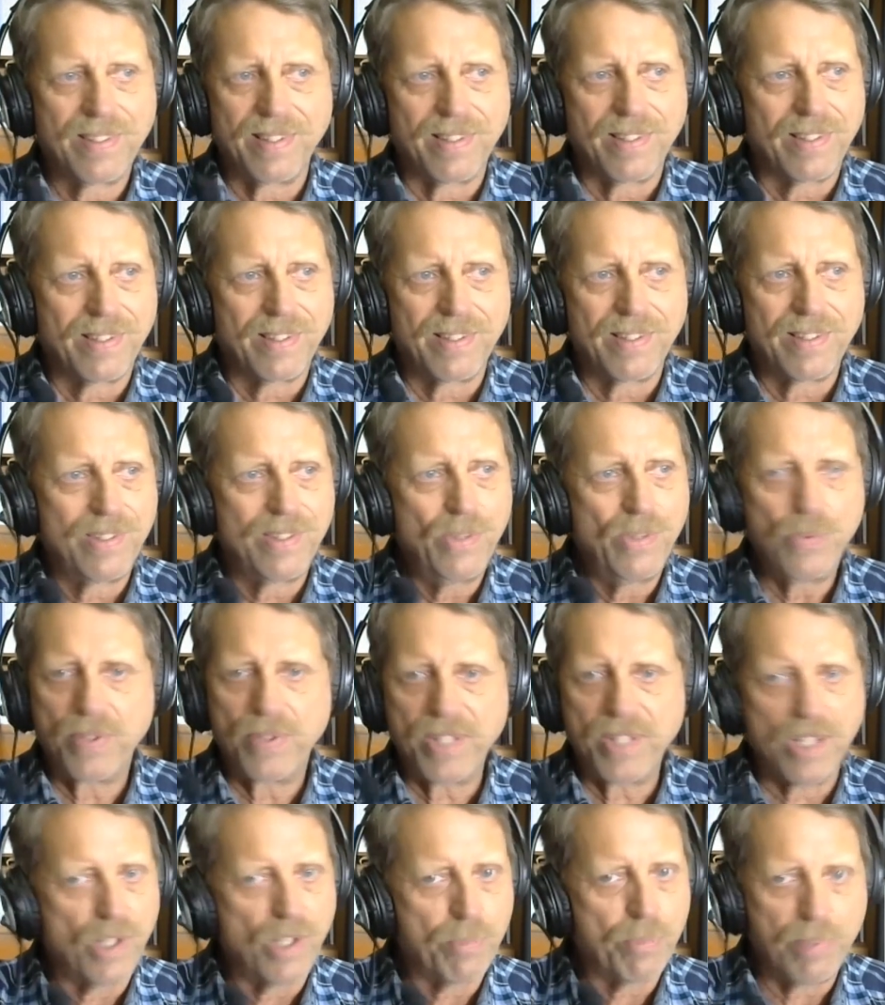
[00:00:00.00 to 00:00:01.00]
do
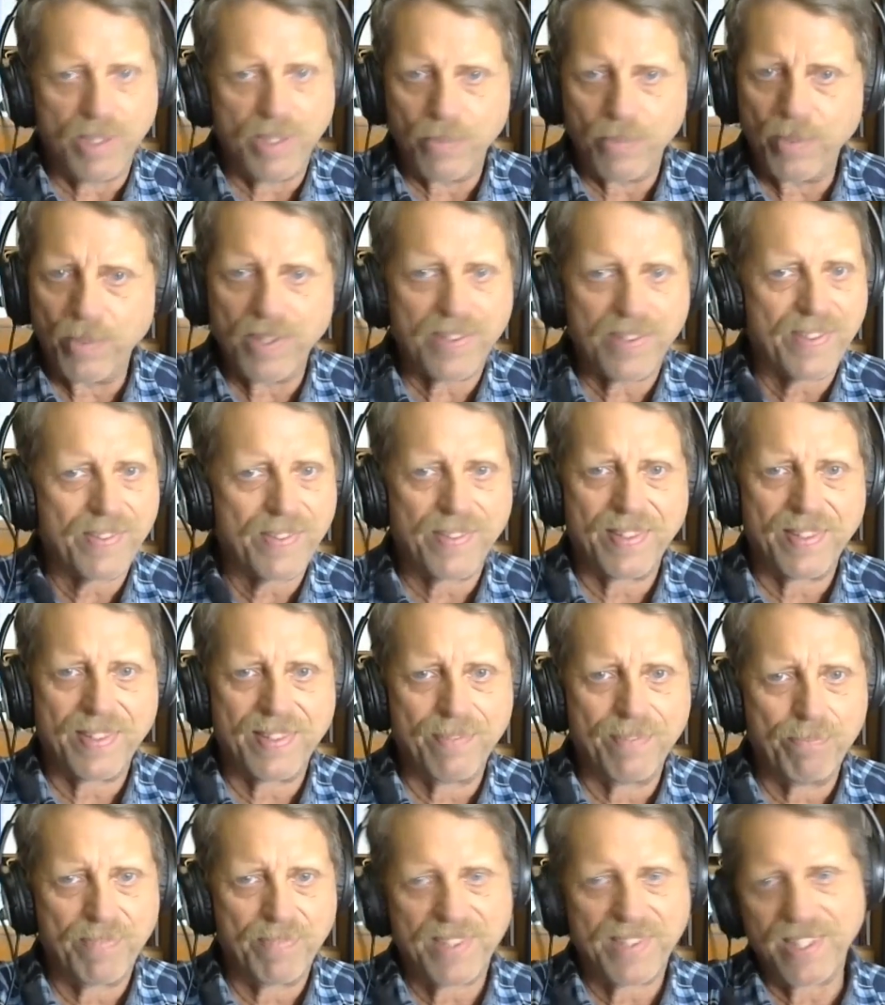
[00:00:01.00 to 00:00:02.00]
therapy with
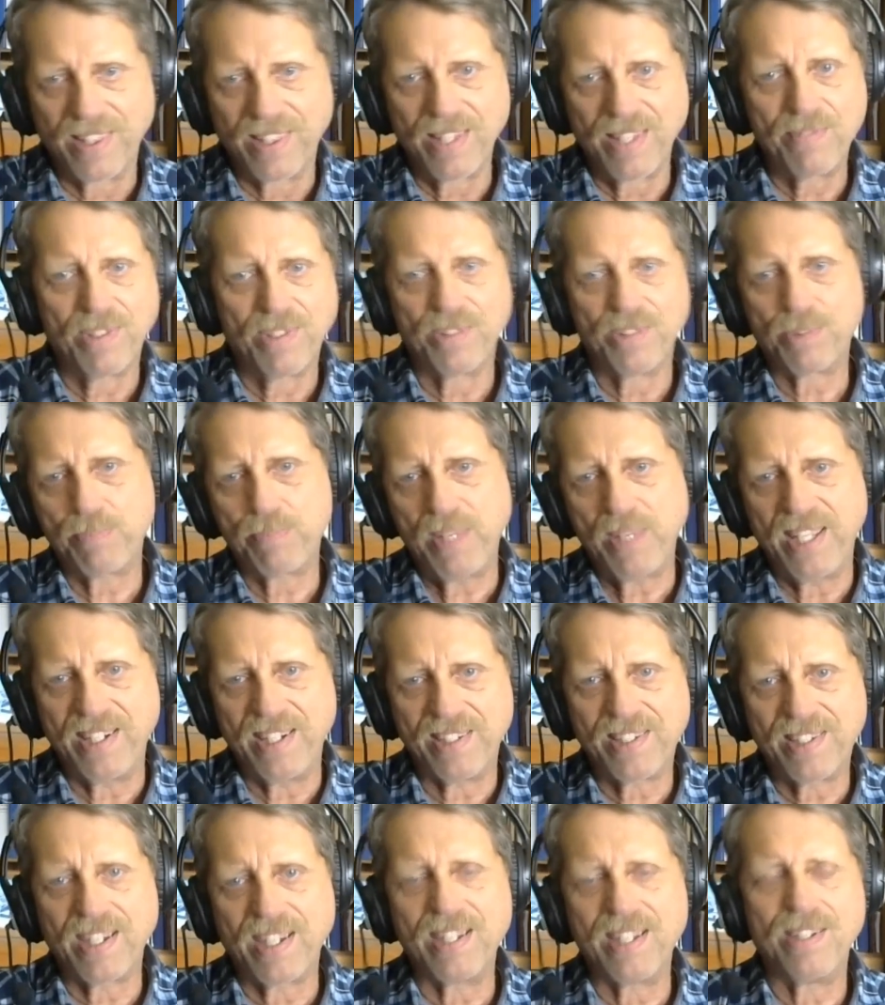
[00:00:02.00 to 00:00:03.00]
the level of Spanish
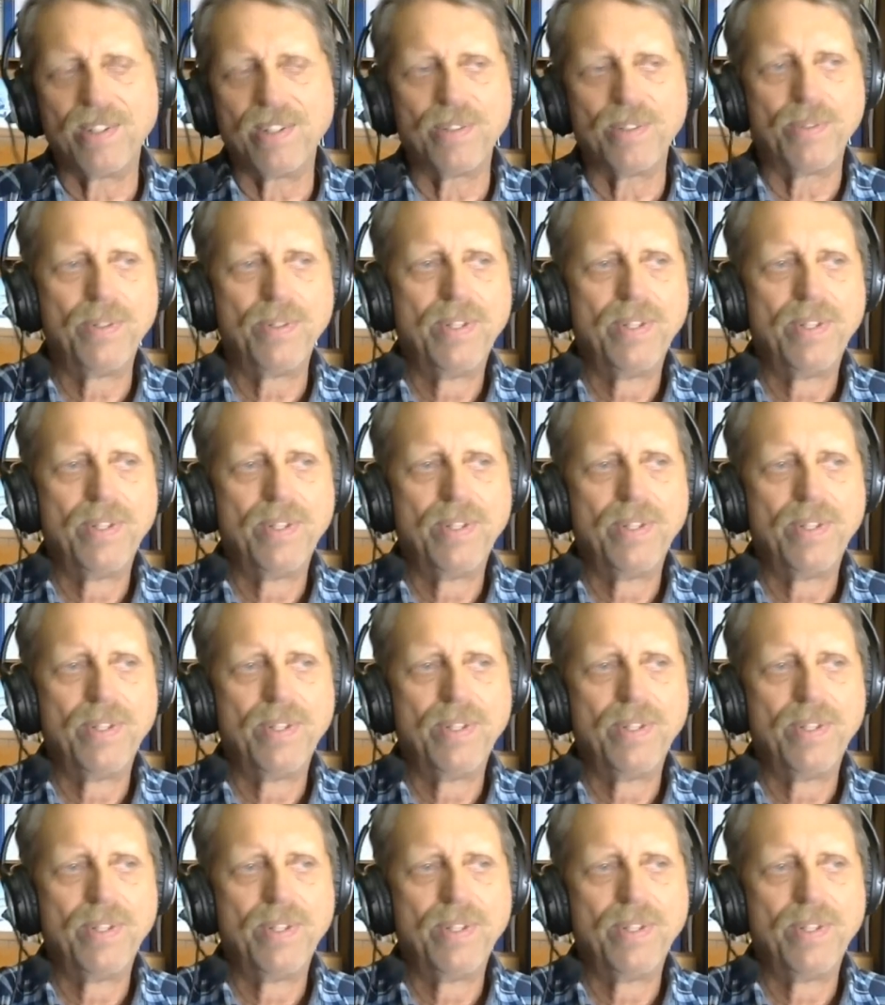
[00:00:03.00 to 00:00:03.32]
I know.